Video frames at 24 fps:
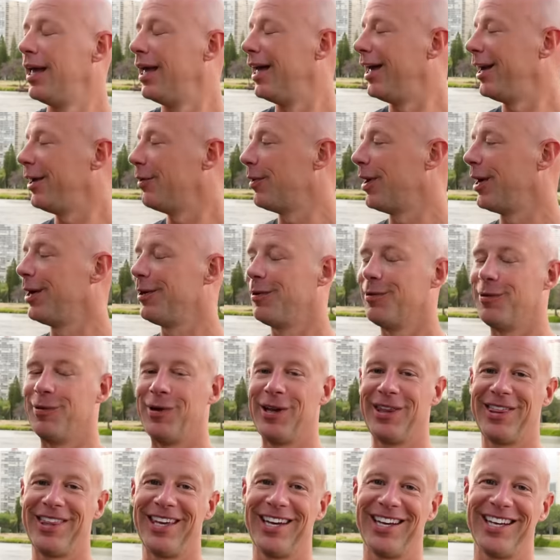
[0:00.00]
Anyway,
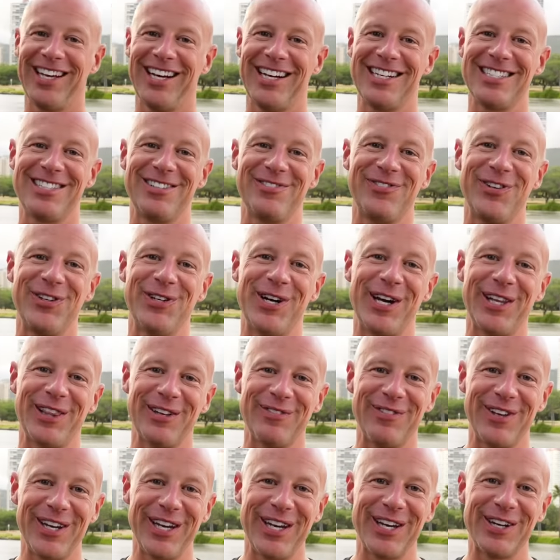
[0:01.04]
with that, guys, if you like the
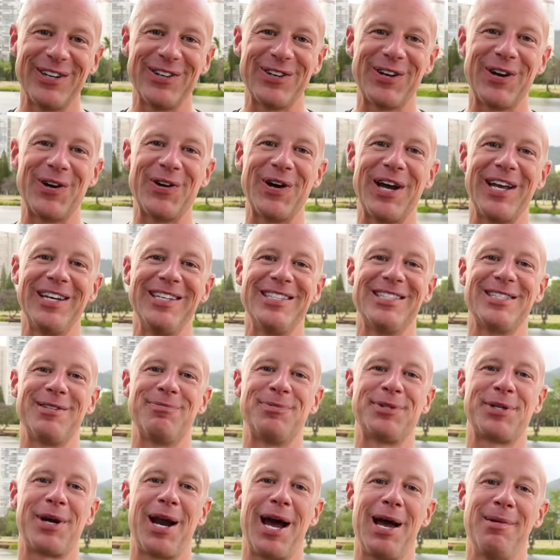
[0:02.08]
video, go ahead and
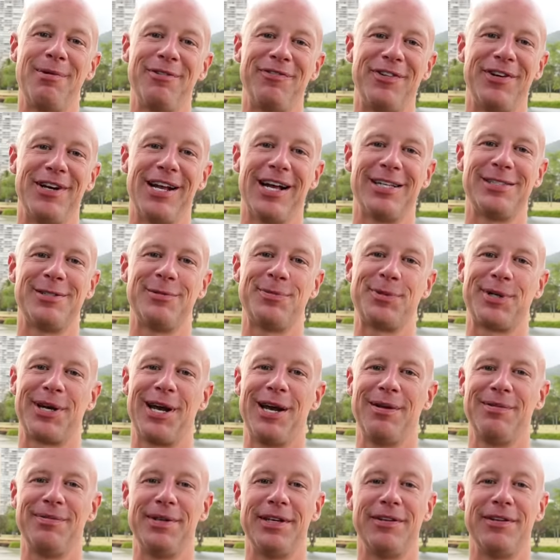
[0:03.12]
subscribe if you're not subscribed.